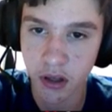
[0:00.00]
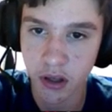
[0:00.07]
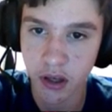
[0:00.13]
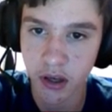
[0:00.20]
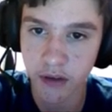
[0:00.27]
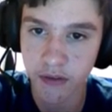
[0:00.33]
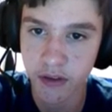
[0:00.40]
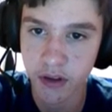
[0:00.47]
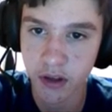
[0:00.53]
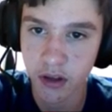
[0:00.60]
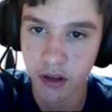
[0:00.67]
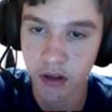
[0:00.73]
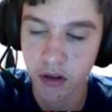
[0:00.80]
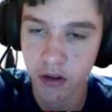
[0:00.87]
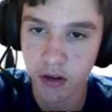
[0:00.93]
I have to
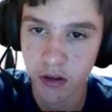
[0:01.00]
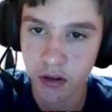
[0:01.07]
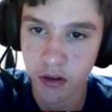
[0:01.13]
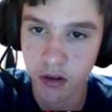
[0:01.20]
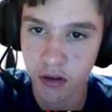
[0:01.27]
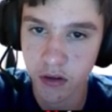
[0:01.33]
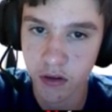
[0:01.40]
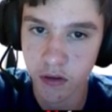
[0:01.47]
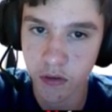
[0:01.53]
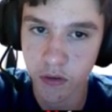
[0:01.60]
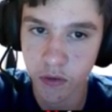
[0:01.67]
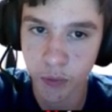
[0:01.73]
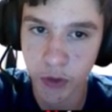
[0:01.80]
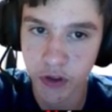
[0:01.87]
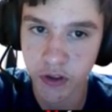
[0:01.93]

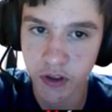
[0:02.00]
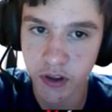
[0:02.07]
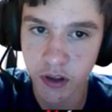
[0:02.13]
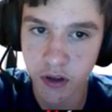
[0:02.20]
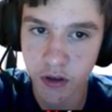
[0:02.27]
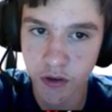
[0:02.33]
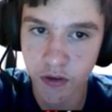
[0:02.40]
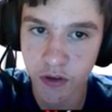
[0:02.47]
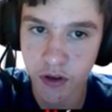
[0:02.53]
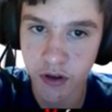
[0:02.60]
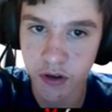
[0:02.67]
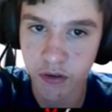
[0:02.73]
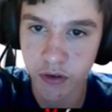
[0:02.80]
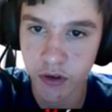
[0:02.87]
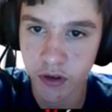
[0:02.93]
use my skills on
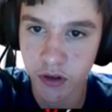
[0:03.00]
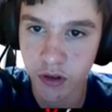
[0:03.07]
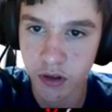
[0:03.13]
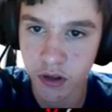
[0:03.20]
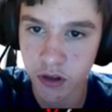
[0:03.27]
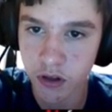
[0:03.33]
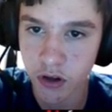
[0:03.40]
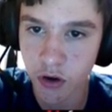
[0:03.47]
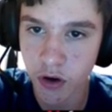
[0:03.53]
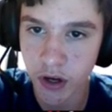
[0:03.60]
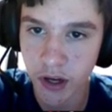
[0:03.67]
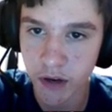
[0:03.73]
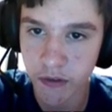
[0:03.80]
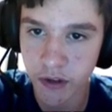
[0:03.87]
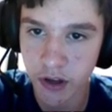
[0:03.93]
everything. No, I
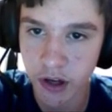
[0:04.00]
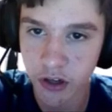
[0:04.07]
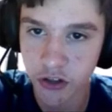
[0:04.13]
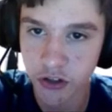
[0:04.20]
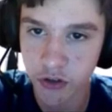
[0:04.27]
have to actually